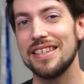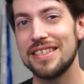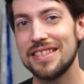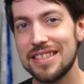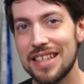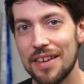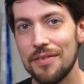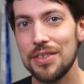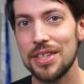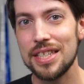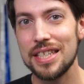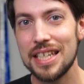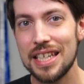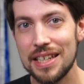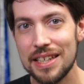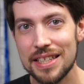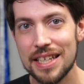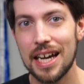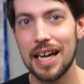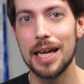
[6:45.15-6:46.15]

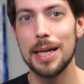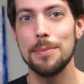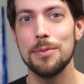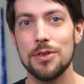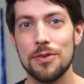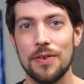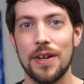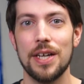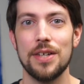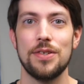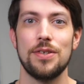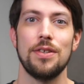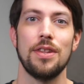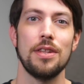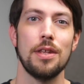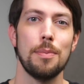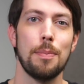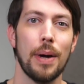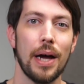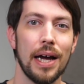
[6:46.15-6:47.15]
seventeen times faster than
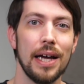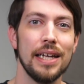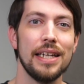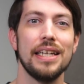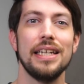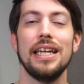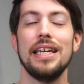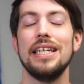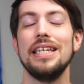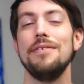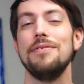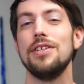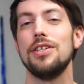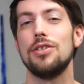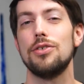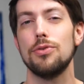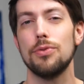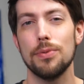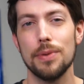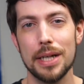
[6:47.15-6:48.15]
the Pi can even
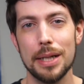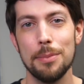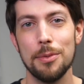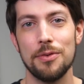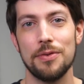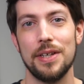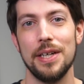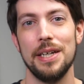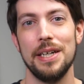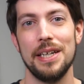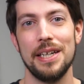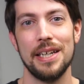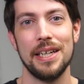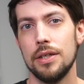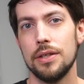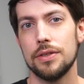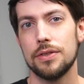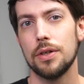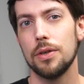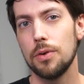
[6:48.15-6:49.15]
dream of getting.
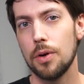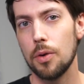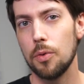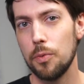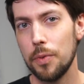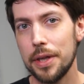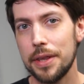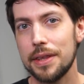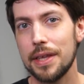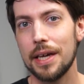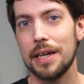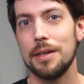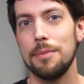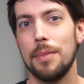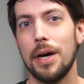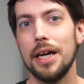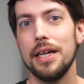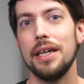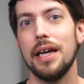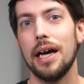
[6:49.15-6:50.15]
So with that in
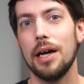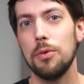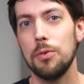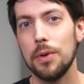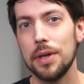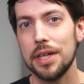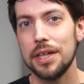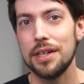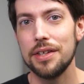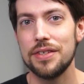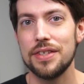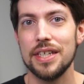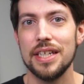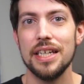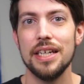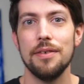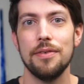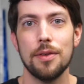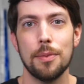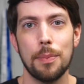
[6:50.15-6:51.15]
mind, I wanted to
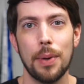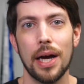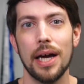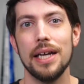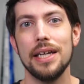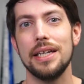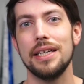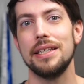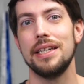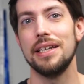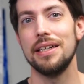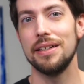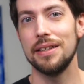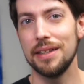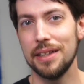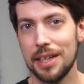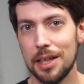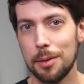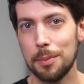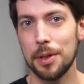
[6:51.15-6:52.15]
see if the Pi could get a
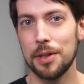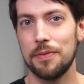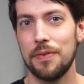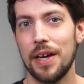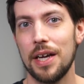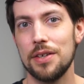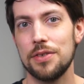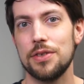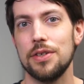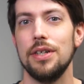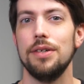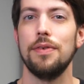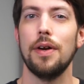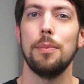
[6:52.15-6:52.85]
little bit faster if I